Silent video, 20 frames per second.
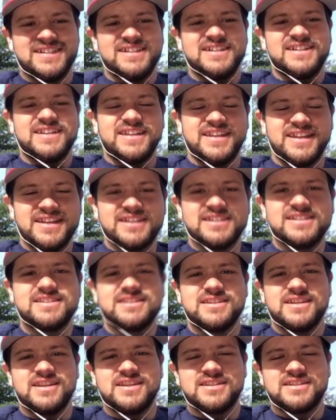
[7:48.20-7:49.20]
Yes.
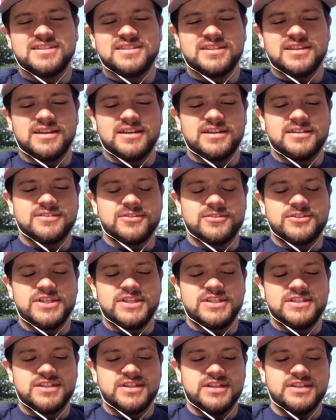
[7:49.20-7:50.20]
So
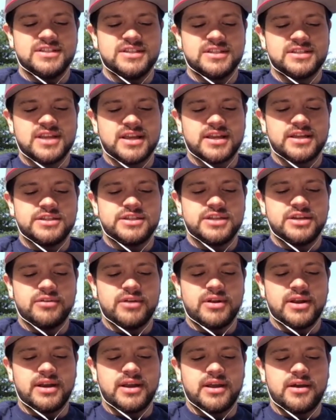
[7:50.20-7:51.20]
she's the second G
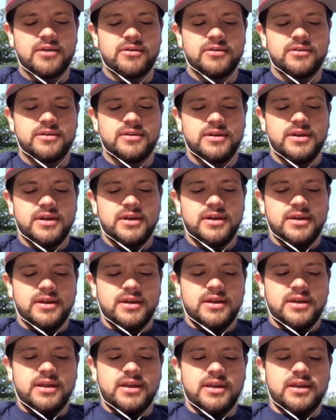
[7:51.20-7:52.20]
right now,
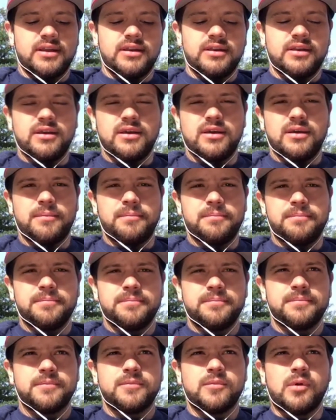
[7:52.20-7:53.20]
and
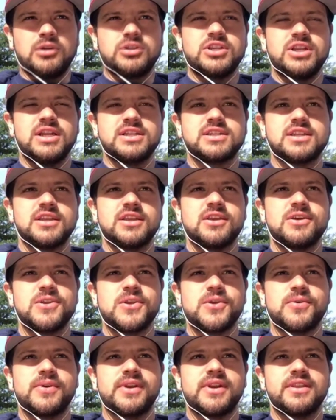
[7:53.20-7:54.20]
she doesn't
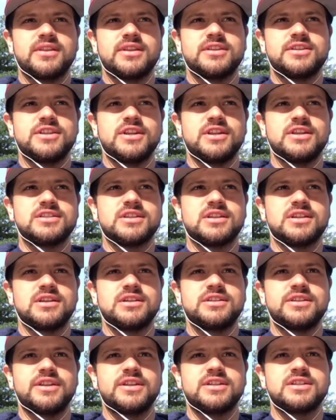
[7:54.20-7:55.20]
yo-yo or anything. She does a
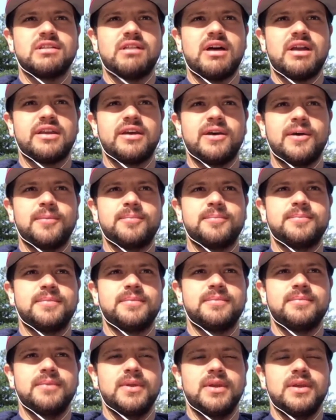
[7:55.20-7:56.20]
lot of help.
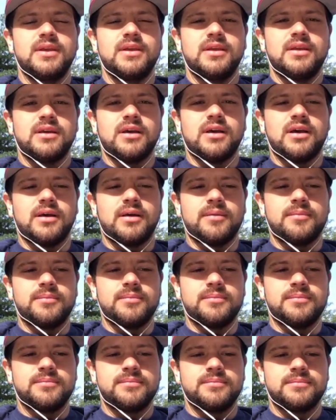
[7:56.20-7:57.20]

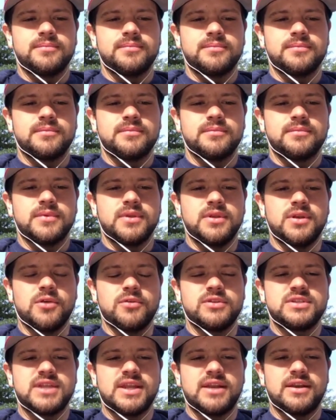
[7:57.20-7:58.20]

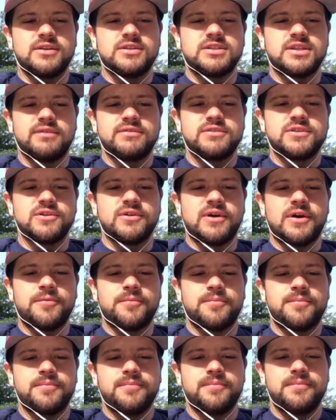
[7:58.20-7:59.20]
The standard stuff. She'll
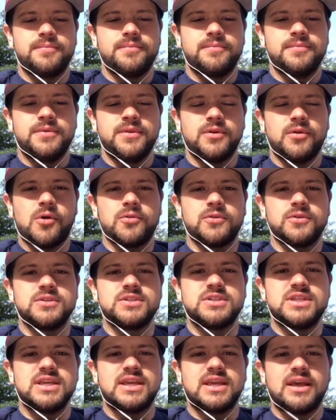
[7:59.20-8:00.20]
help. All those
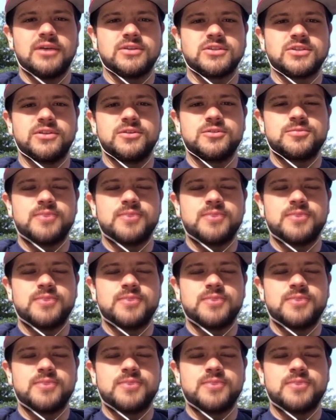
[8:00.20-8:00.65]
decals on those